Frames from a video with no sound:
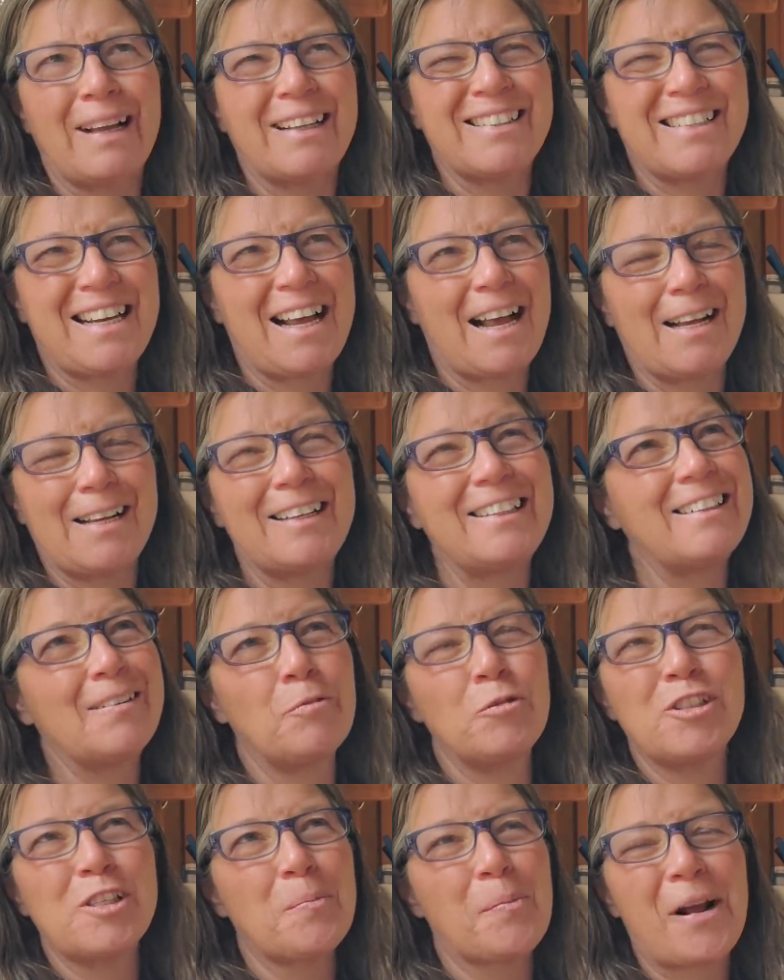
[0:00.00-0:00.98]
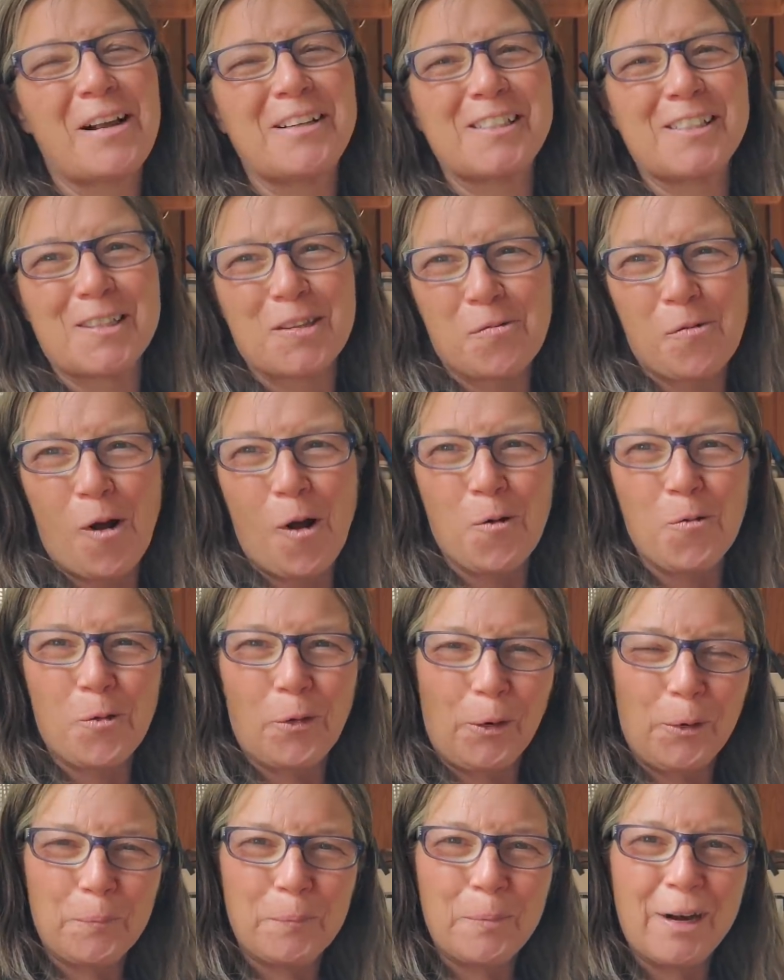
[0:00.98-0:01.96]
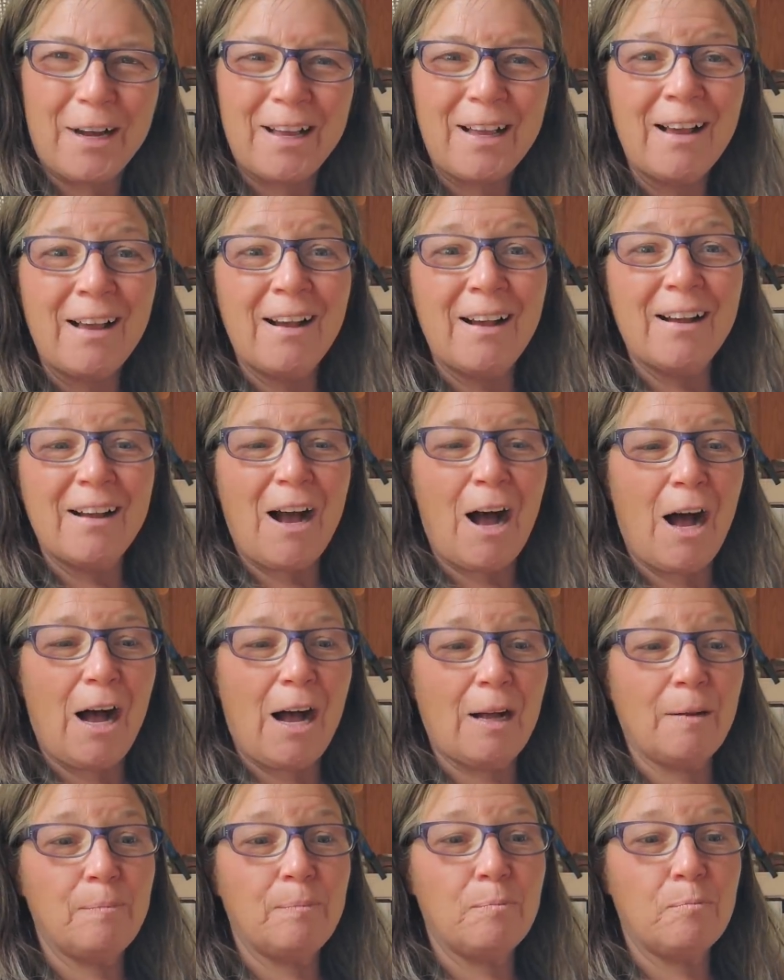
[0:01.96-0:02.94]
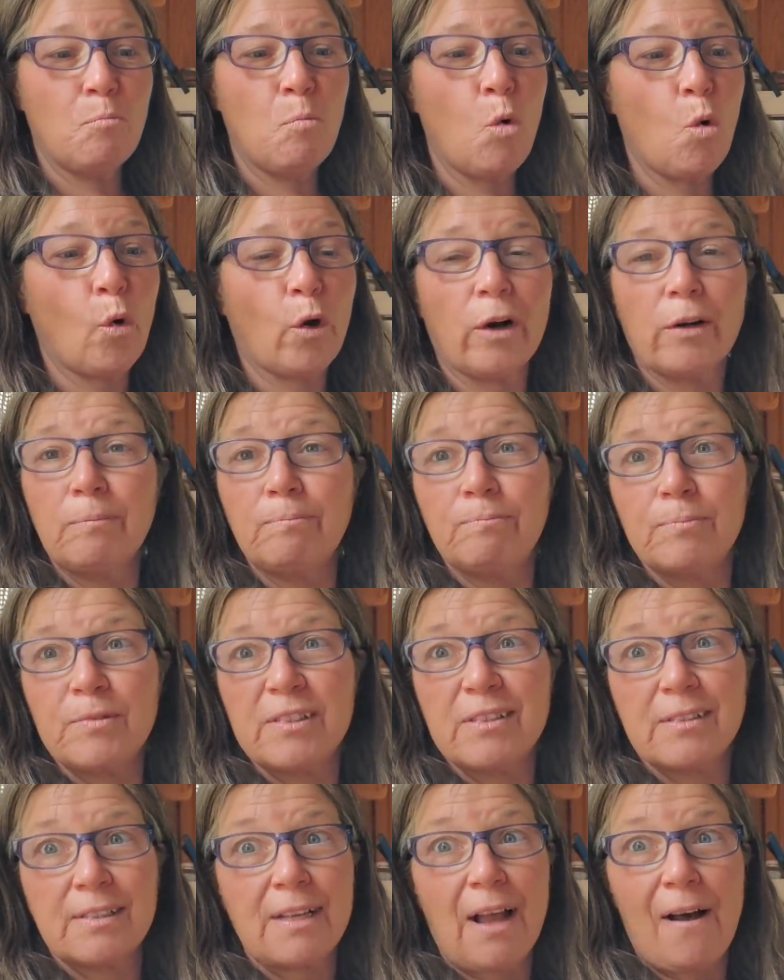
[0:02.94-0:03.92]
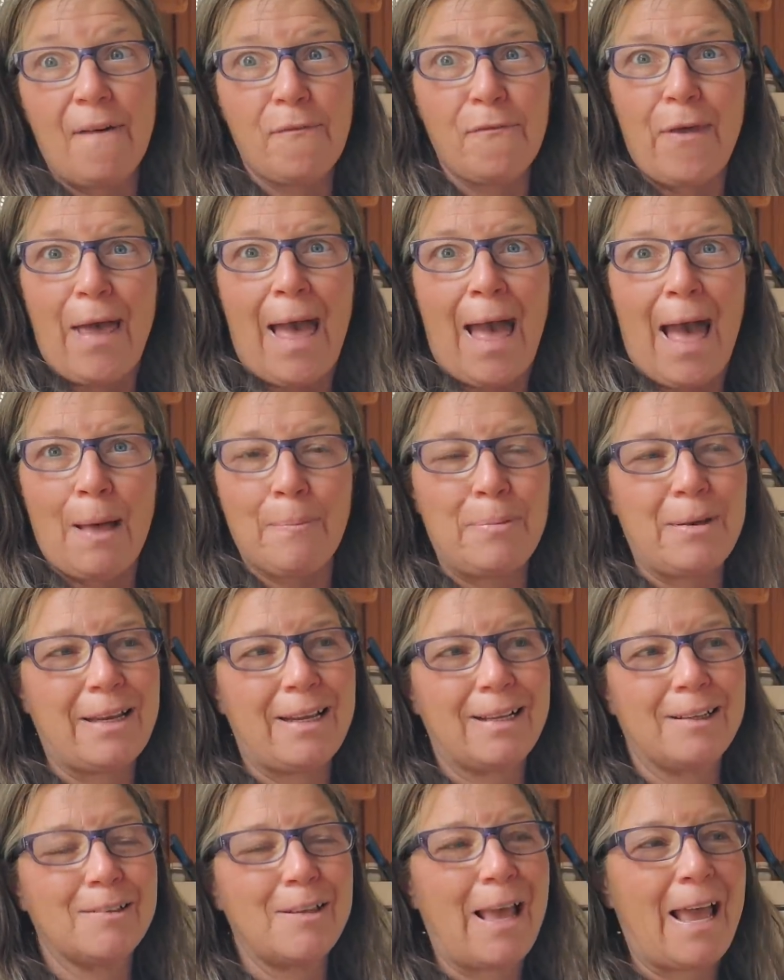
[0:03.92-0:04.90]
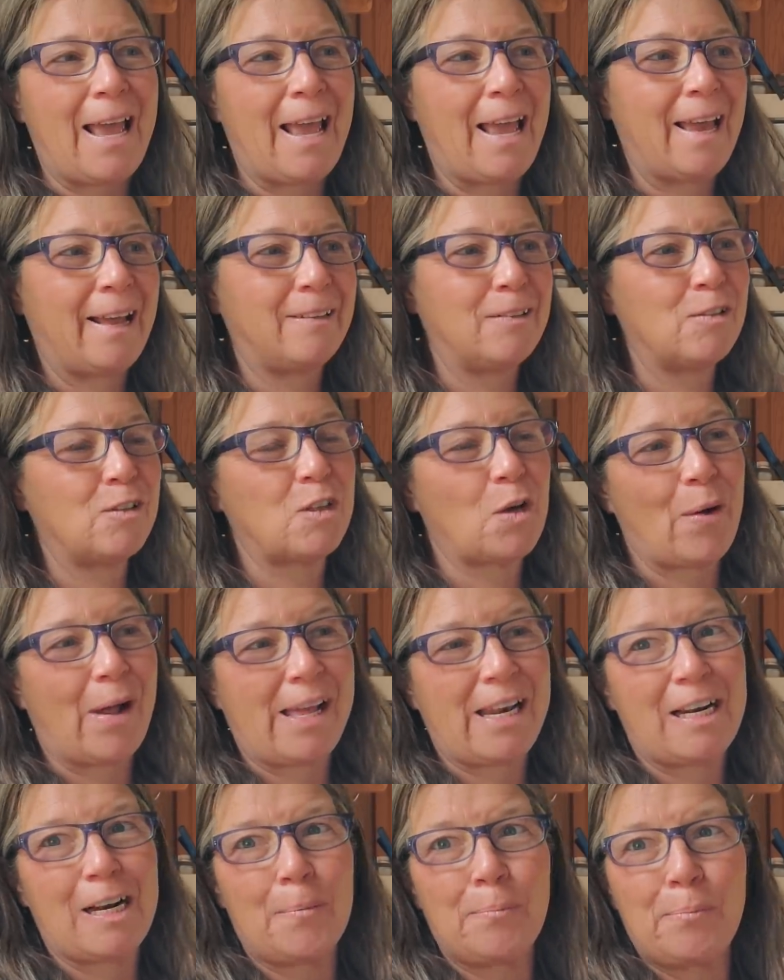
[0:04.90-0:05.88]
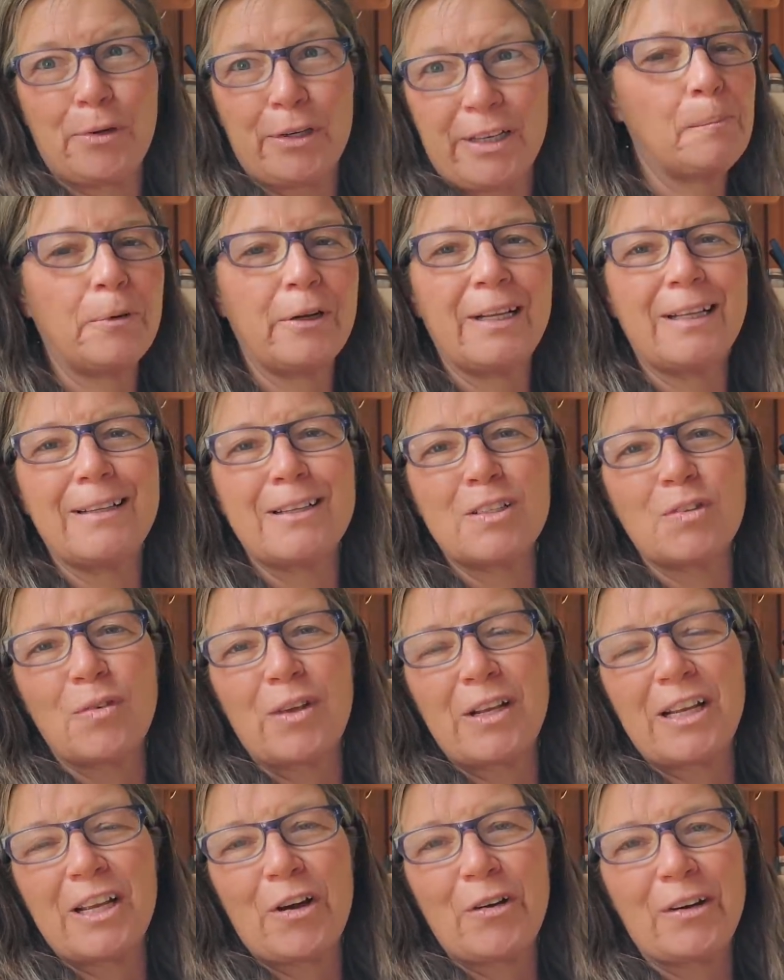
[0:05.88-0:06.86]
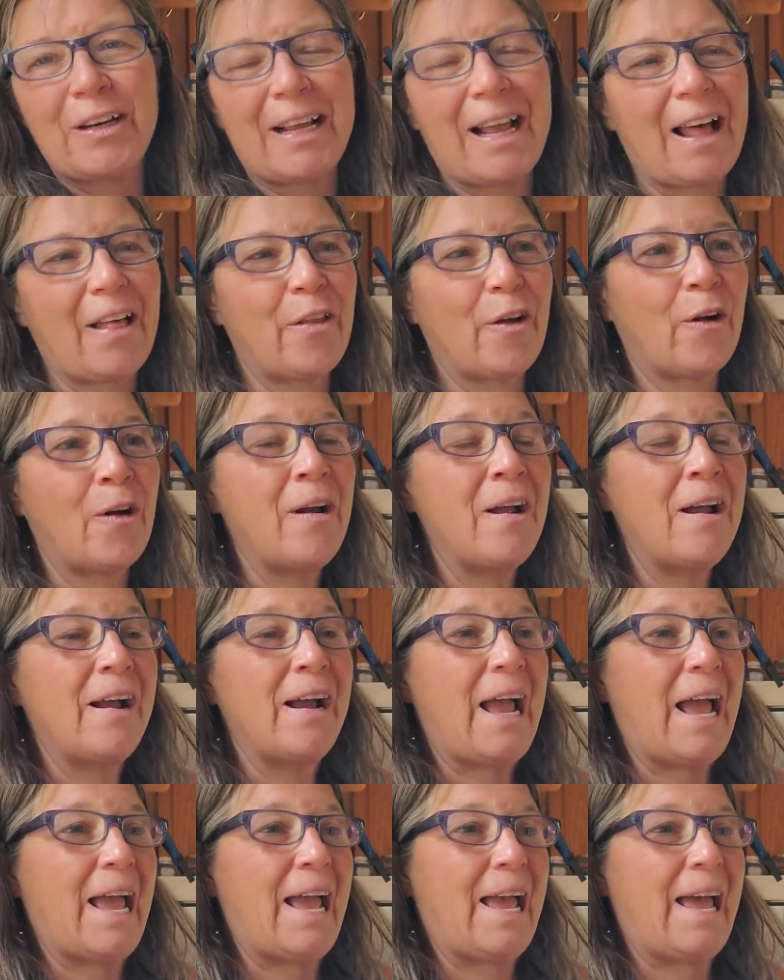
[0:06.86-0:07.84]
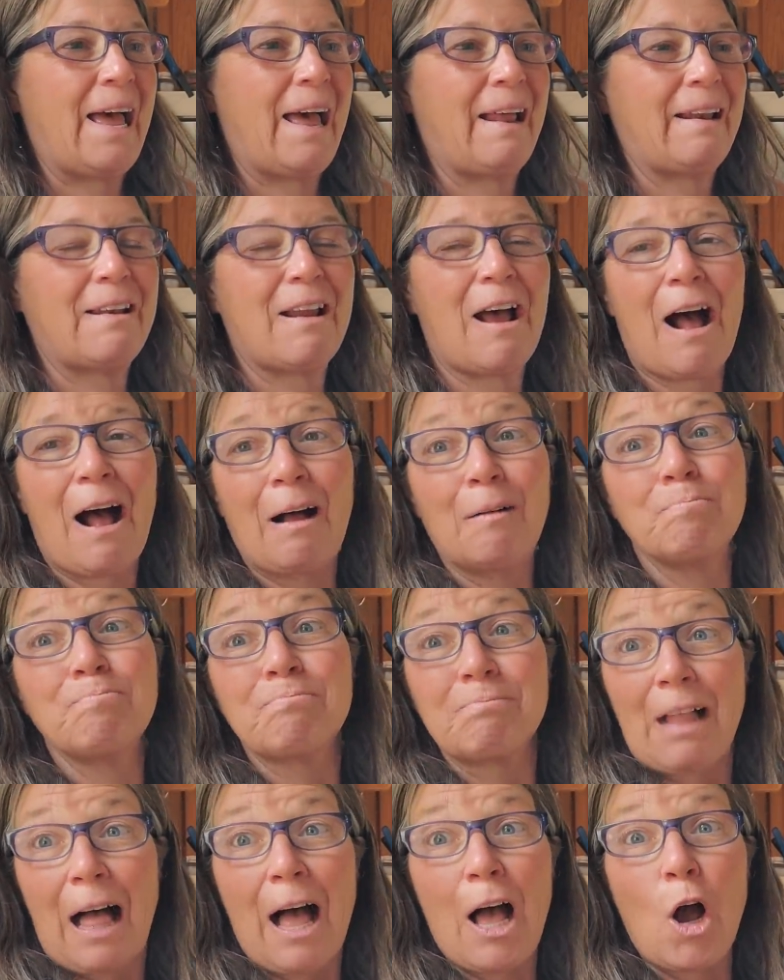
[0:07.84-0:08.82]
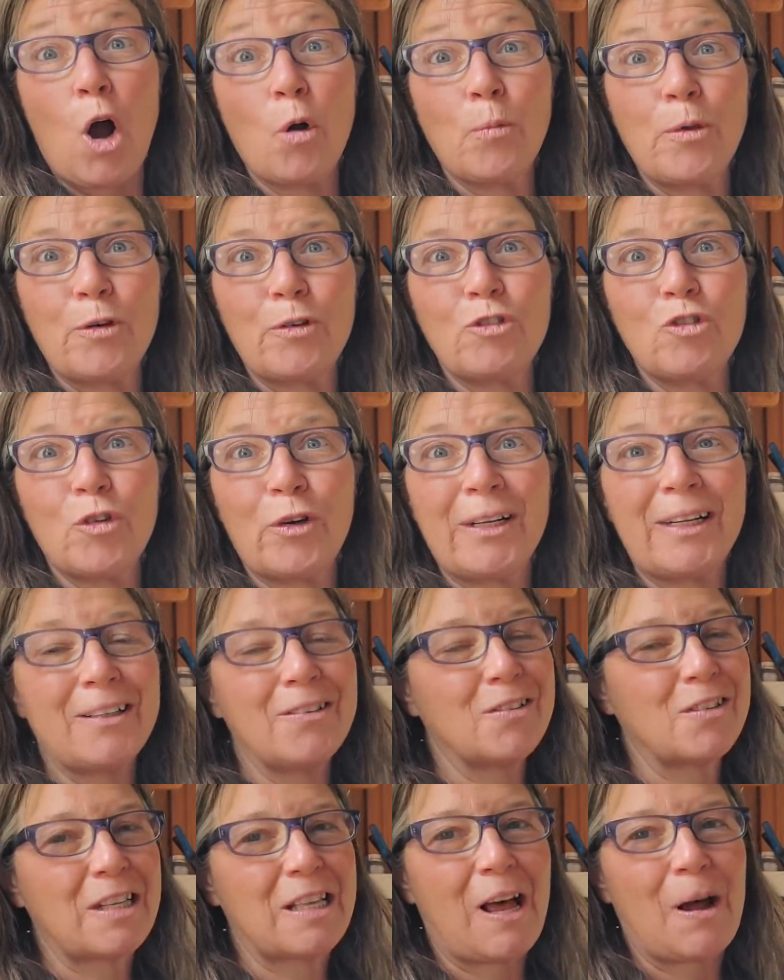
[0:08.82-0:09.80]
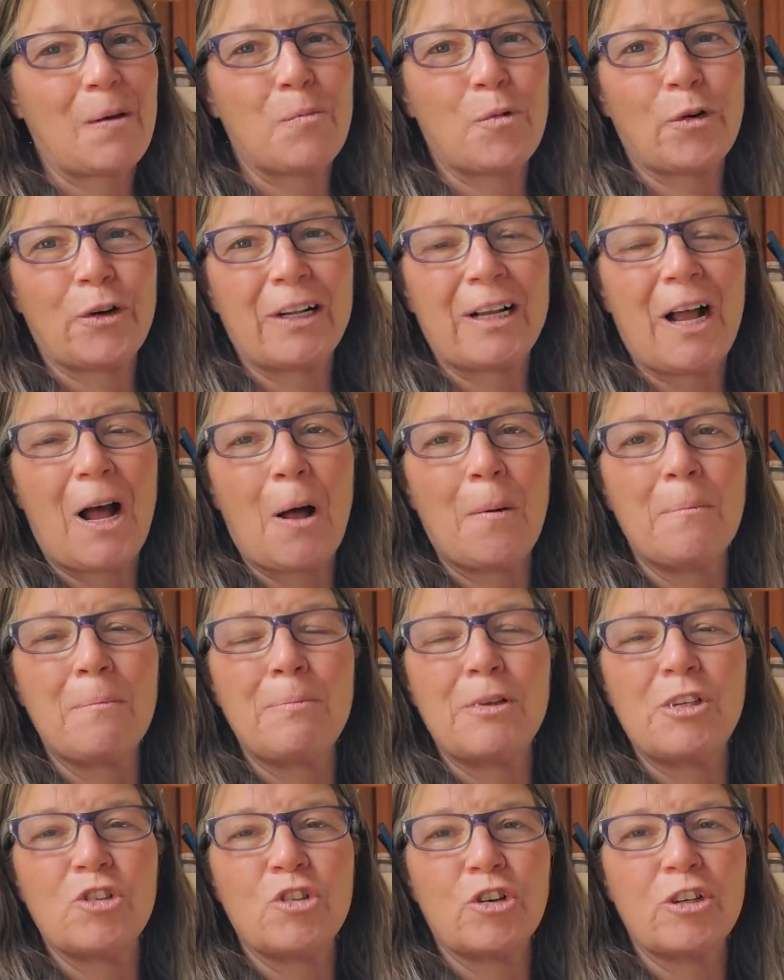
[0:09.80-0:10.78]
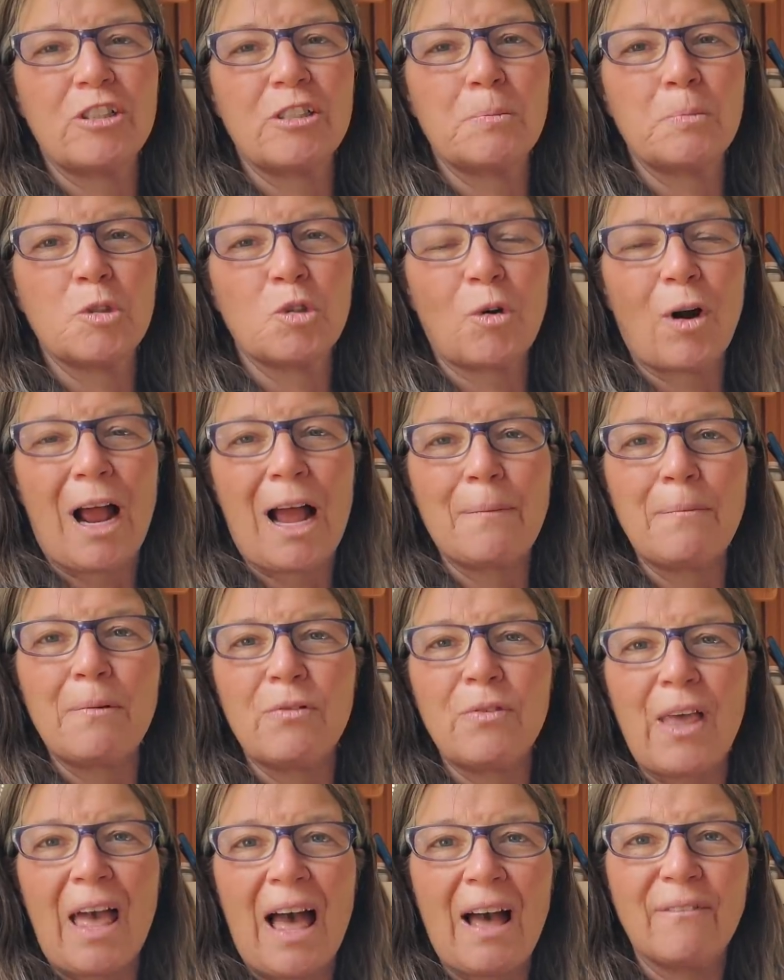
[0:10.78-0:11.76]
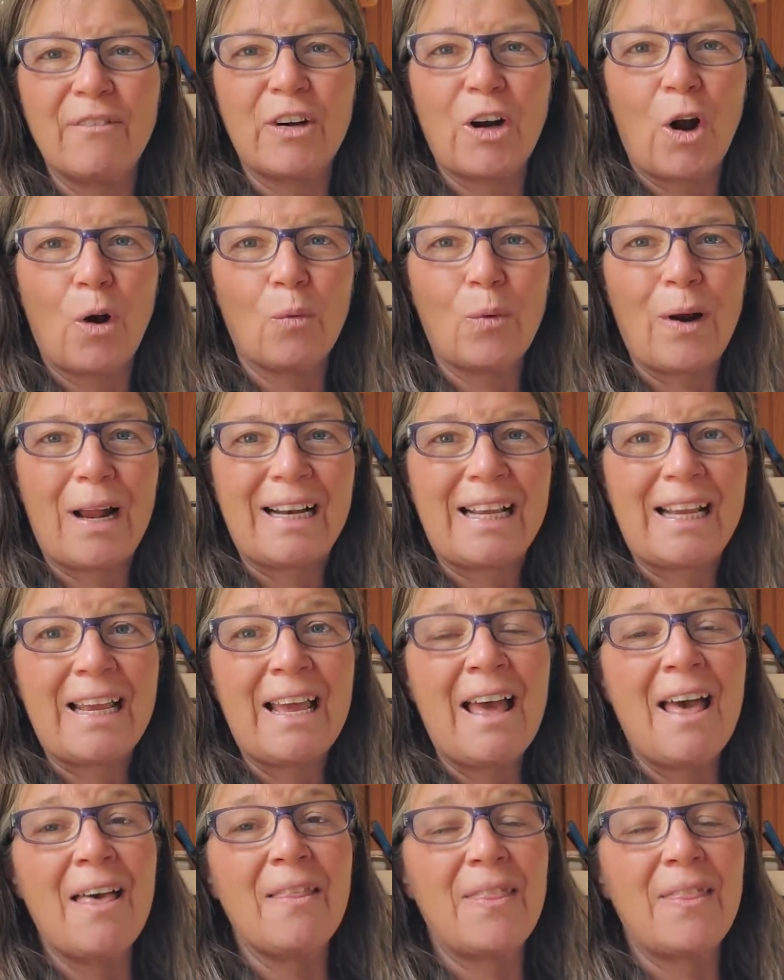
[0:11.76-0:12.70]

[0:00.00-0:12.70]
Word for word: It's I, surprise is the wrong word, but uh, more stuff happening, and so I ended up putting, putting this video together, and uh, I hope you enjoyed it. There's a lot more to come. Be sure to subscribe if you haven't already.